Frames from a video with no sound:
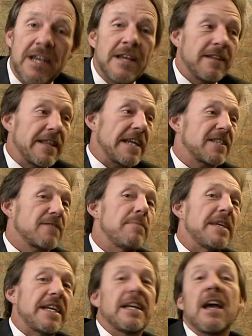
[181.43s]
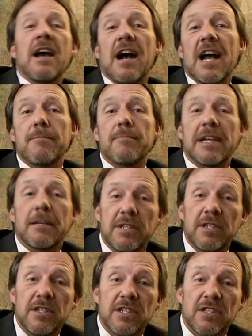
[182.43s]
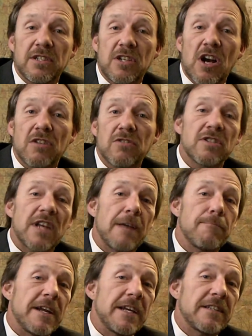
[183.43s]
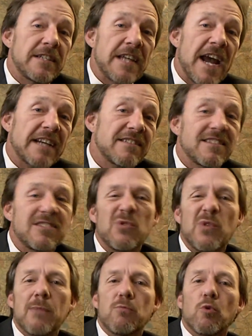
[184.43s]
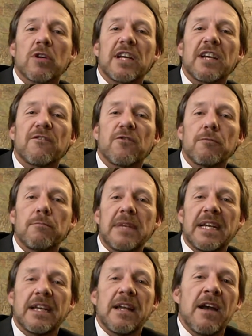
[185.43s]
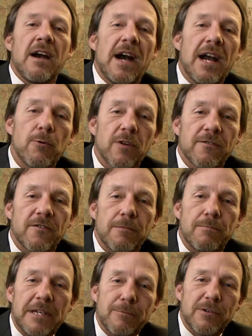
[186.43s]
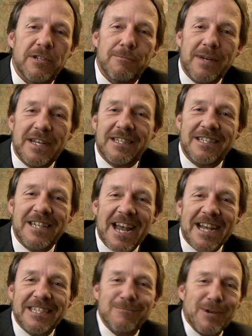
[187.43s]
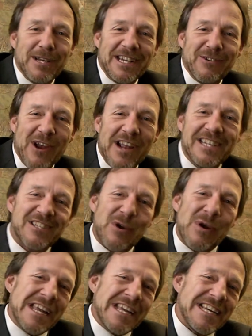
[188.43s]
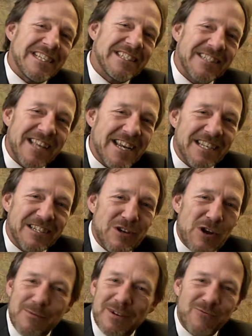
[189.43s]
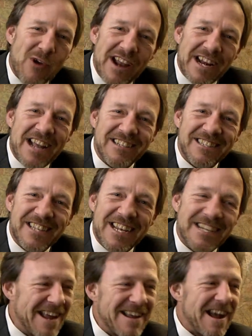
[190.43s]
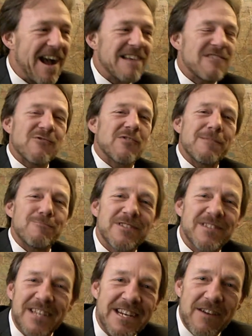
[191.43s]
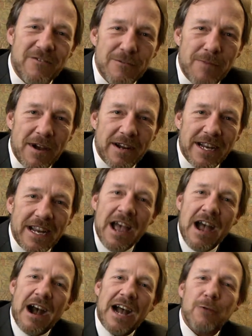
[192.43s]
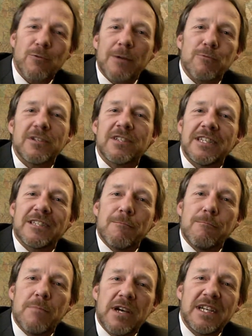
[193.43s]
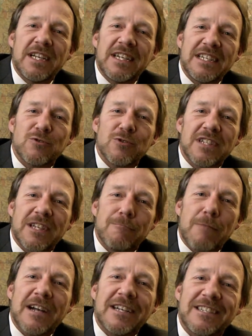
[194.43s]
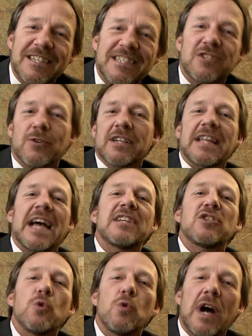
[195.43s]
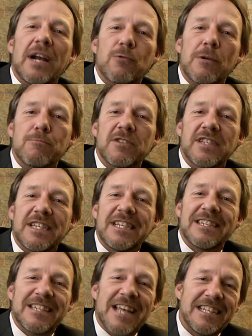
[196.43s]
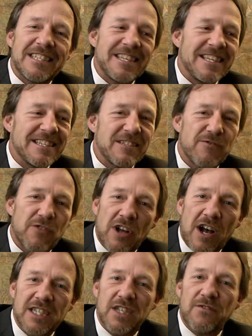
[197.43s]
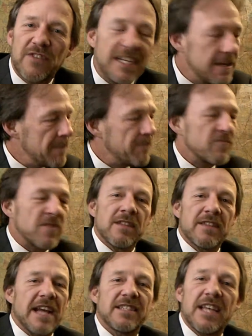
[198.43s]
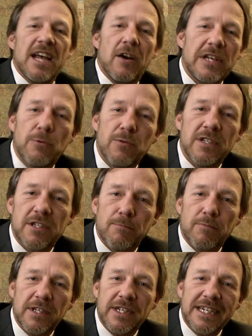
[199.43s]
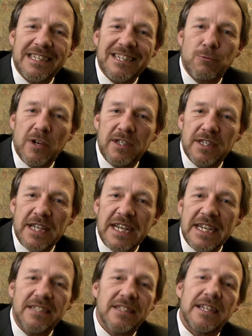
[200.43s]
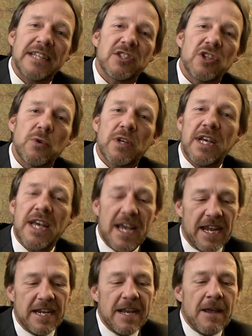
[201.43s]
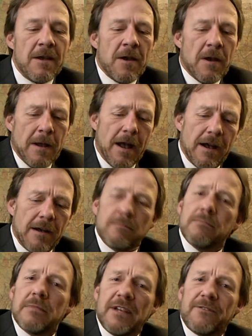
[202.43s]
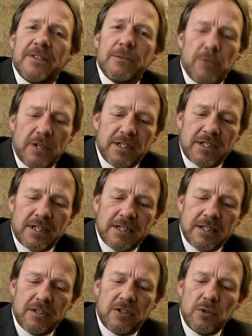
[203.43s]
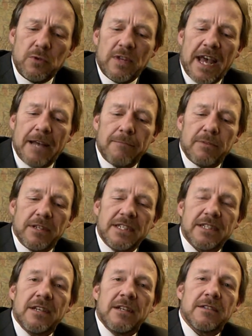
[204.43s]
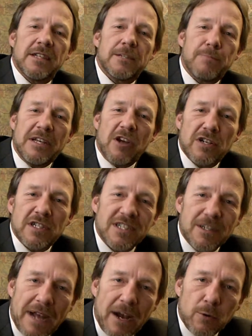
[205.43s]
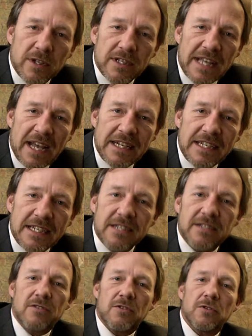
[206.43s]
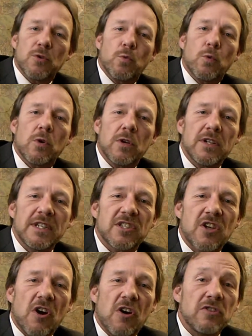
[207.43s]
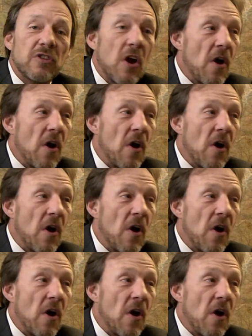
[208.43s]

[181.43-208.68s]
That's me. I make millions of dollars. I pay the taxes, so I'm working for me. I work for the people that pay the tax money, right? So he's coming right out and saying, hey, I don't represent everybody. I represent the moneyed interest in my district. That's who I represent. That's his philosophy. That's how he wants to politically run things, and that's okay. If he wants to do that, but let's be honest about what that is. There's a word, it's called